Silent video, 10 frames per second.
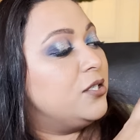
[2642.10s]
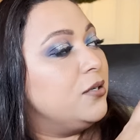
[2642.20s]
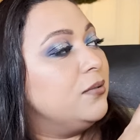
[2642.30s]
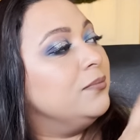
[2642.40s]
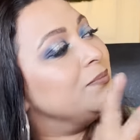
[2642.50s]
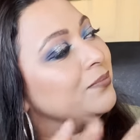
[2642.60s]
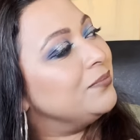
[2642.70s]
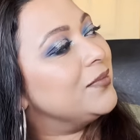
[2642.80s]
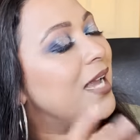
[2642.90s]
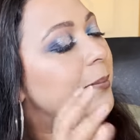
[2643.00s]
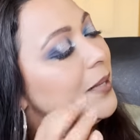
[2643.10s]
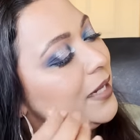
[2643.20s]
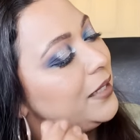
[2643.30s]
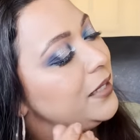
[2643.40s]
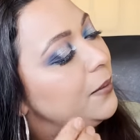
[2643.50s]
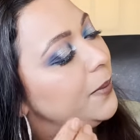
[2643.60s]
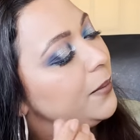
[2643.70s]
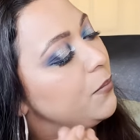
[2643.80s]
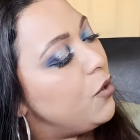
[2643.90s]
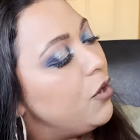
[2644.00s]
too can be a little
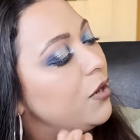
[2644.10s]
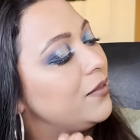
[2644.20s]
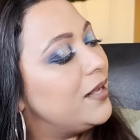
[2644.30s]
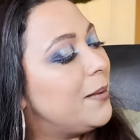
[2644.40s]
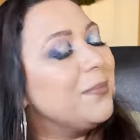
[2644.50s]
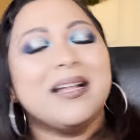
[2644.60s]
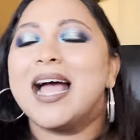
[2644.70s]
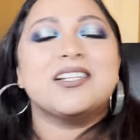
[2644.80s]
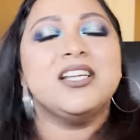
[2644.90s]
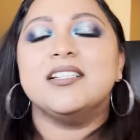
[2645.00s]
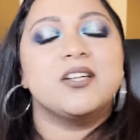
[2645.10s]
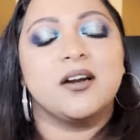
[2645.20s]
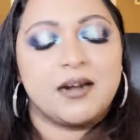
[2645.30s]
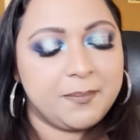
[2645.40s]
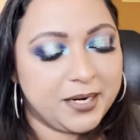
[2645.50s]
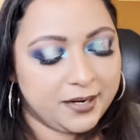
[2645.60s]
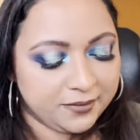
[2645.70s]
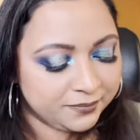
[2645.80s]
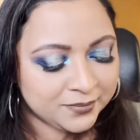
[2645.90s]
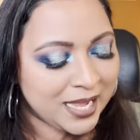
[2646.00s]
bit more on the actually, it's not repetitive.
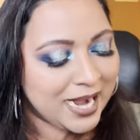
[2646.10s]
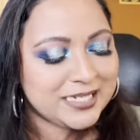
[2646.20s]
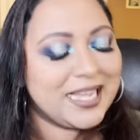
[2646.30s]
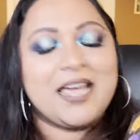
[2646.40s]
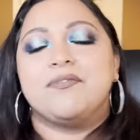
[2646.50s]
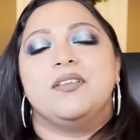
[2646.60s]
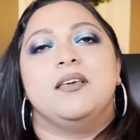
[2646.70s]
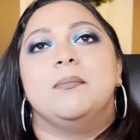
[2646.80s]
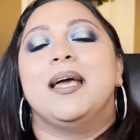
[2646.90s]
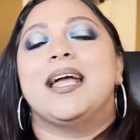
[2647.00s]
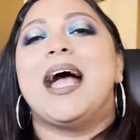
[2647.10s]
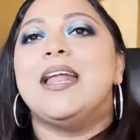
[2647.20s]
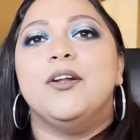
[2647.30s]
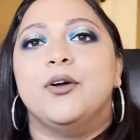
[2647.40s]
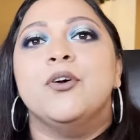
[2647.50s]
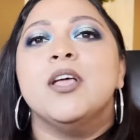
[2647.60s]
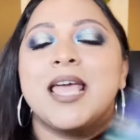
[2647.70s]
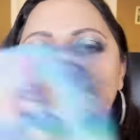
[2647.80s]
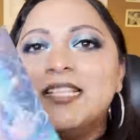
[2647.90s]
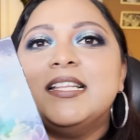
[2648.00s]
I take everything back. I don't know.
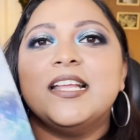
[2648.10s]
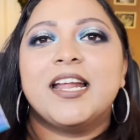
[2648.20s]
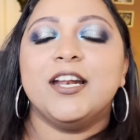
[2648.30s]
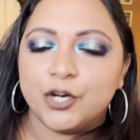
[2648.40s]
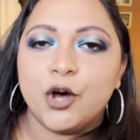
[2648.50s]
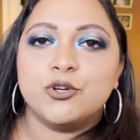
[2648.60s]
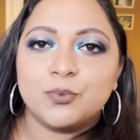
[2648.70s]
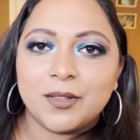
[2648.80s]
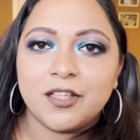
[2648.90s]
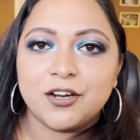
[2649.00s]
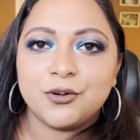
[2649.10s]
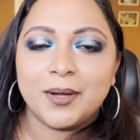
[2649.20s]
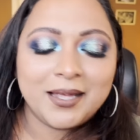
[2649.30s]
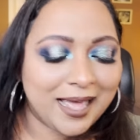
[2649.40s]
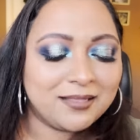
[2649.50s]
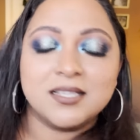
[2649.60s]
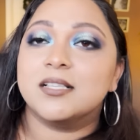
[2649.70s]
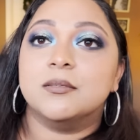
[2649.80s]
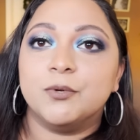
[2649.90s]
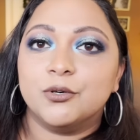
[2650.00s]
Ensley Reign knows what they're doing, and this
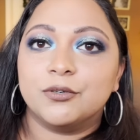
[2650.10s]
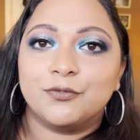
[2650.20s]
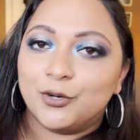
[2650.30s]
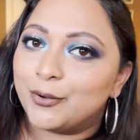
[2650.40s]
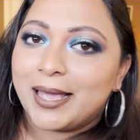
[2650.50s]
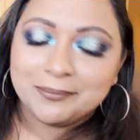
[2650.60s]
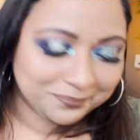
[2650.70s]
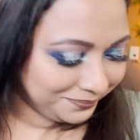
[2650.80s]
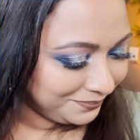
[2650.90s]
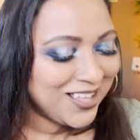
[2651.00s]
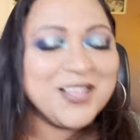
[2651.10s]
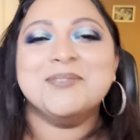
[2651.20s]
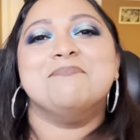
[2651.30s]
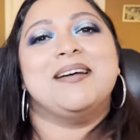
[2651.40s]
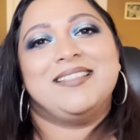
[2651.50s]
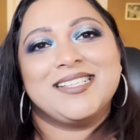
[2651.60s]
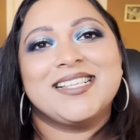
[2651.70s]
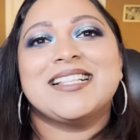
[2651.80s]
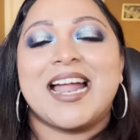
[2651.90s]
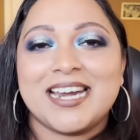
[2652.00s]
is beautiful, okay? But this
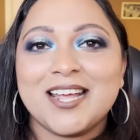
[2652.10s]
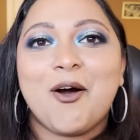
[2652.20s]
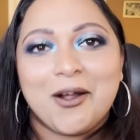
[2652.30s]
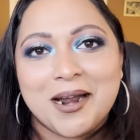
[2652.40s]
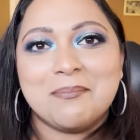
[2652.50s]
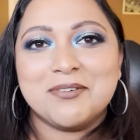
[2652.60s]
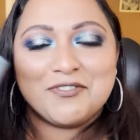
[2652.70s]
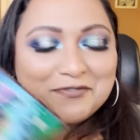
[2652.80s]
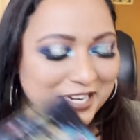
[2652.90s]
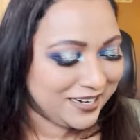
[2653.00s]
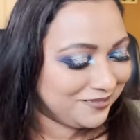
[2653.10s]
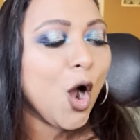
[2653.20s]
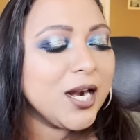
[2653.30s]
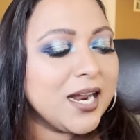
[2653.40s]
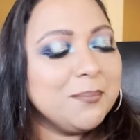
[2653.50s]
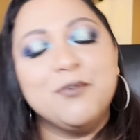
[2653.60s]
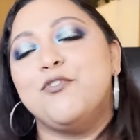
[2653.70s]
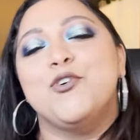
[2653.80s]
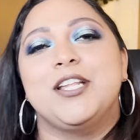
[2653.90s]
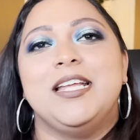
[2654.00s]
is landing on number 15. On number
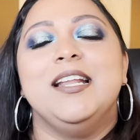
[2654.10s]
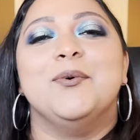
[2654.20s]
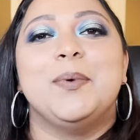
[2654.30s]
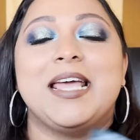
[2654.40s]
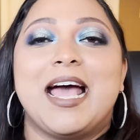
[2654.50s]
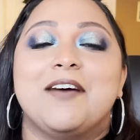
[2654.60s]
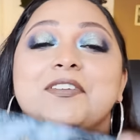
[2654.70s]
14, we have